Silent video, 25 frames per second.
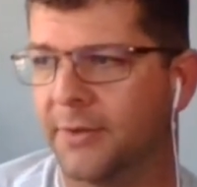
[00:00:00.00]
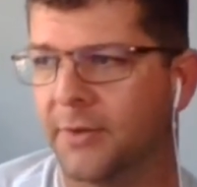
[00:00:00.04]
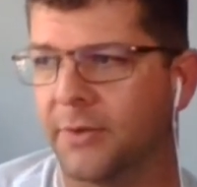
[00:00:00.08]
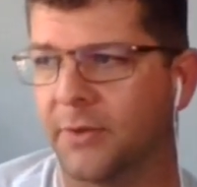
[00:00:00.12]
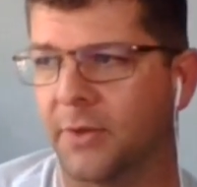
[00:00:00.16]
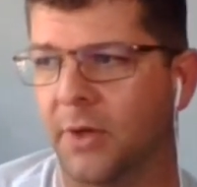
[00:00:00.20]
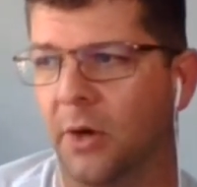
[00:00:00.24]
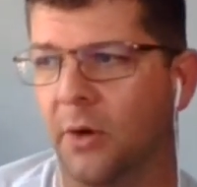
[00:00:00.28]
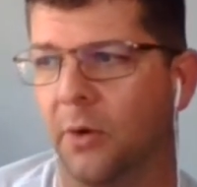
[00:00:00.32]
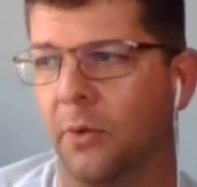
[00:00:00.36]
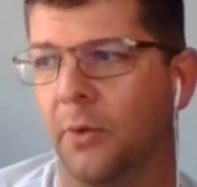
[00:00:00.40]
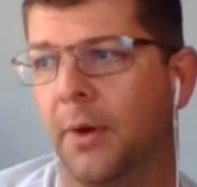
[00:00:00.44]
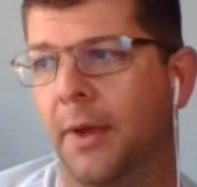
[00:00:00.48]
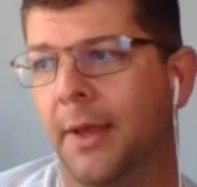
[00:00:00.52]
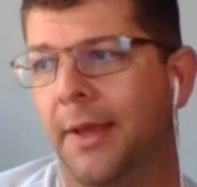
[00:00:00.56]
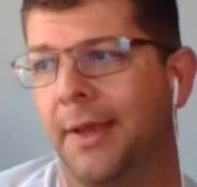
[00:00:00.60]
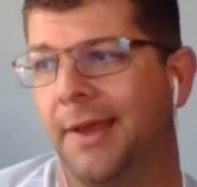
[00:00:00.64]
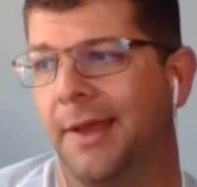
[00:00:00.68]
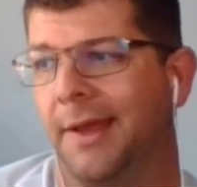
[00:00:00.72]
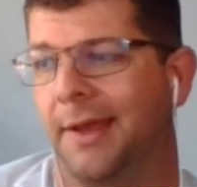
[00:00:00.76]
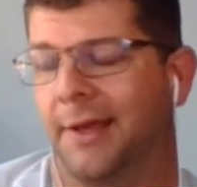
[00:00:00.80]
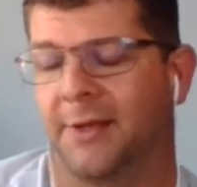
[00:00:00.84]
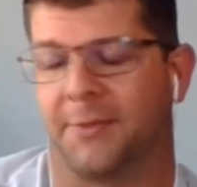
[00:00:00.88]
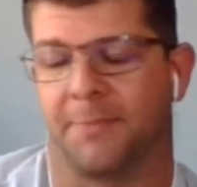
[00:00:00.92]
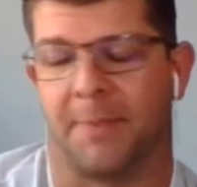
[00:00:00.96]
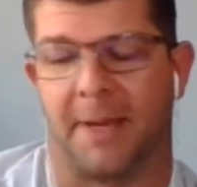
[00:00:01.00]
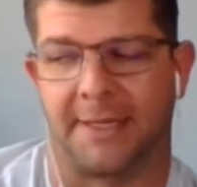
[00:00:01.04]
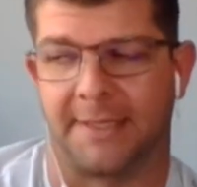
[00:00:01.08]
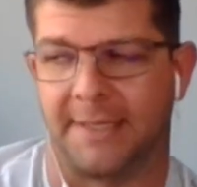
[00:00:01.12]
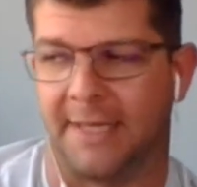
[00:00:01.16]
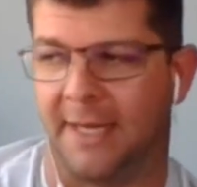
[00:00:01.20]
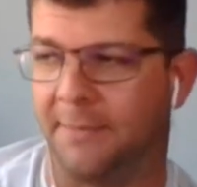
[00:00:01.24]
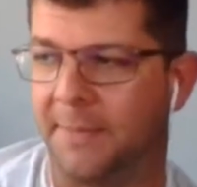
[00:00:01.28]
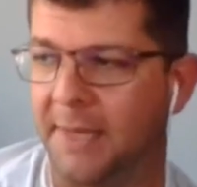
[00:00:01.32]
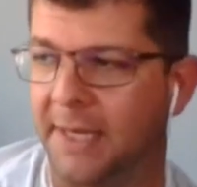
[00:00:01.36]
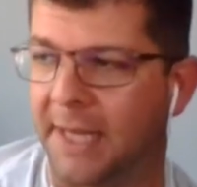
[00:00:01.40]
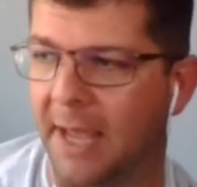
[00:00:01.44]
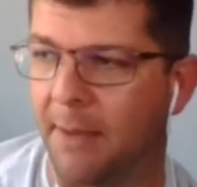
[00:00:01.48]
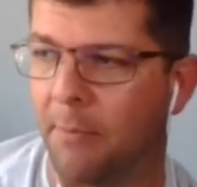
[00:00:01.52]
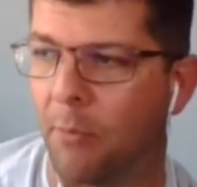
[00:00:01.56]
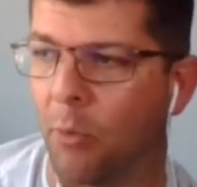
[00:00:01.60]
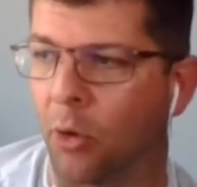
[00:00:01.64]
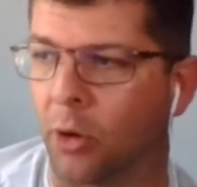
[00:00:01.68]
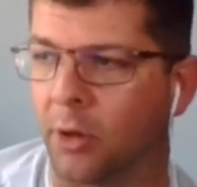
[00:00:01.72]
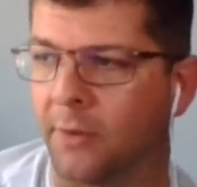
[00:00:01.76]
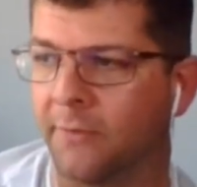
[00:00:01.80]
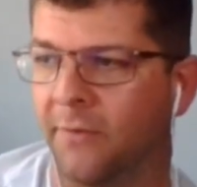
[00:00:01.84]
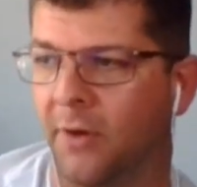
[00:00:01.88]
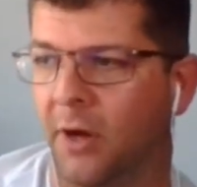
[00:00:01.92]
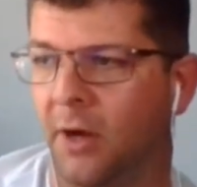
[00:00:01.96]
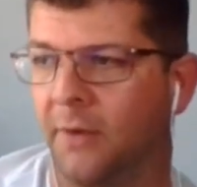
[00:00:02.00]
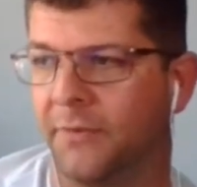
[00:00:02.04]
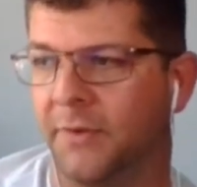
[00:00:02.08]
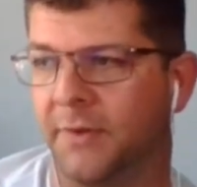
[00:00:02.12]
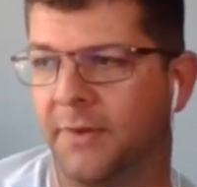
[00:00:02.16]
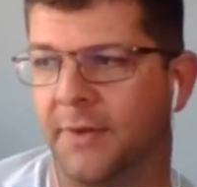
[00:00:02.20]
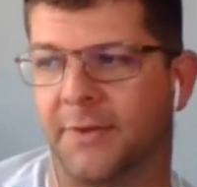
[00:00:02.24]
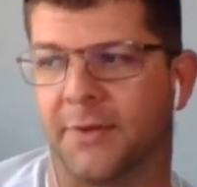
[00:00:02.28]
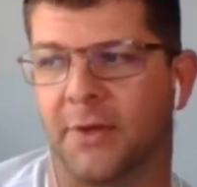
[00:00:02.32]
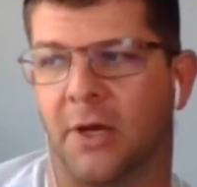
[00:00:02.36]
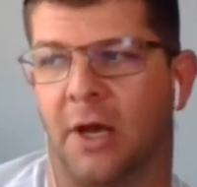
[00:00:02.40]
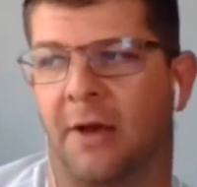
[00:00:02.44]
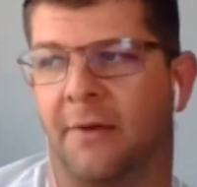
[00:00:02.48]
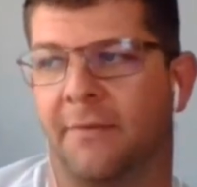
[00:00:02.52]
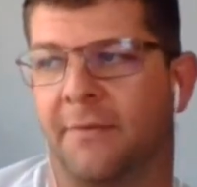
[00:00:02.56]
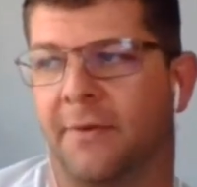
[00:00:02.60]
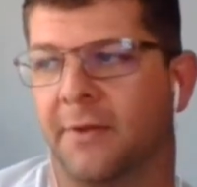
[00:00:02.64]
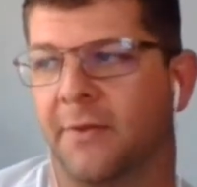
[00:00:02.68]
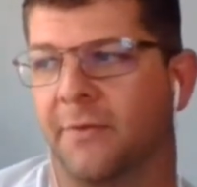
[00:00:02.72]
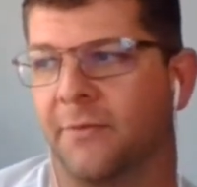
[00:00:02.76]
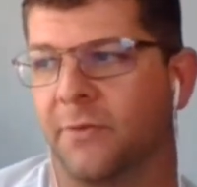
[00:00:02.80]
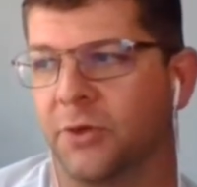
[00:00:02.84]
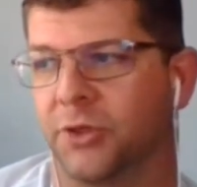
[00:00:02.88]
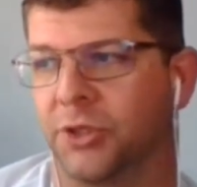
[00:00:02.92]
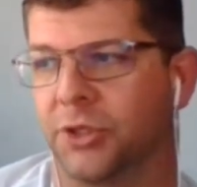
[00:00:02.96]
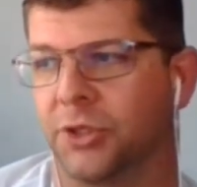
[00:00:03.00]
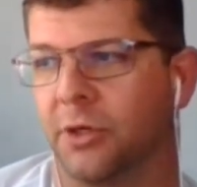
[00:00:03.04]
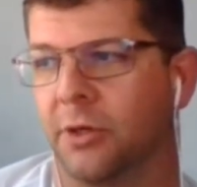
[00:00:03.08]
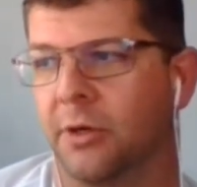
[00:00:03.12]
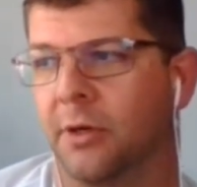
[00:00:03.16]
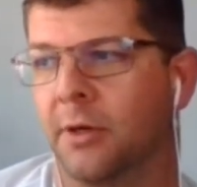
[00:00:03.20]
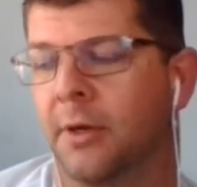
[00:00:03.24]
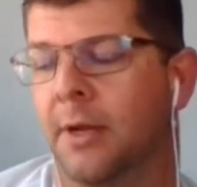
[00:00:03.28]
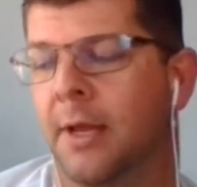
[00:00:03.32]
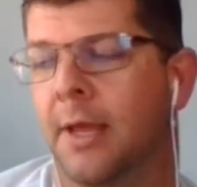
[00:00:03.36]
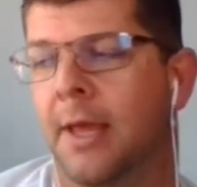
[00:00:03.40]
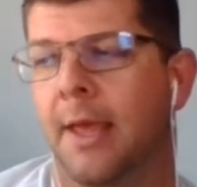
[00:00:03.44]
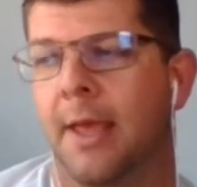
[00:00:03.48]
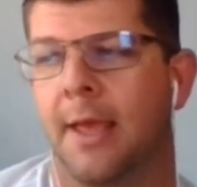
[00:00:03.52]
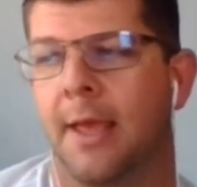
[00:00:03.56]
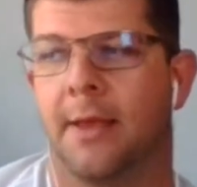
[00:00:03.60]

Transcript: So expect him to get more involved in this offense for sure.